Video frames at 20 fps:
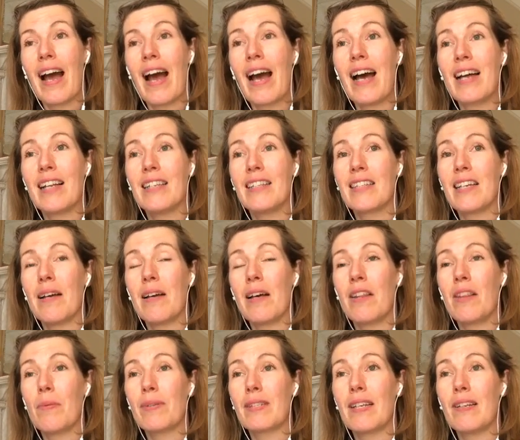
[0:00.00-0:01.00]
And
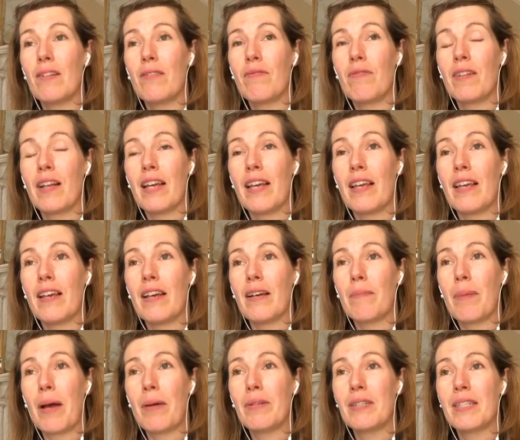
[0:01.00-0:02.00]
there was a lovely
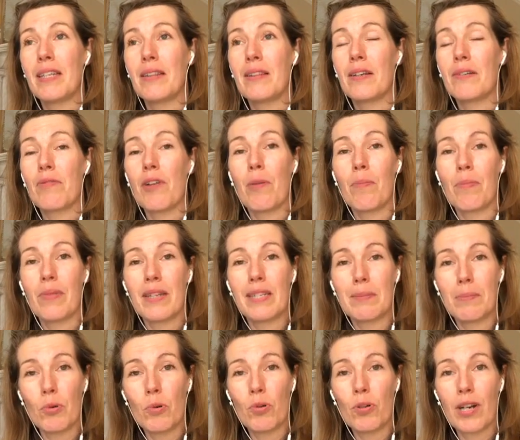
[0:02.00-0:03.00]
post in the group
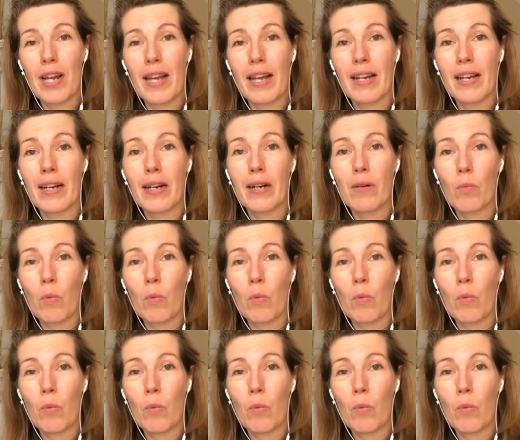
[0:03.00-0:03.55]
this morning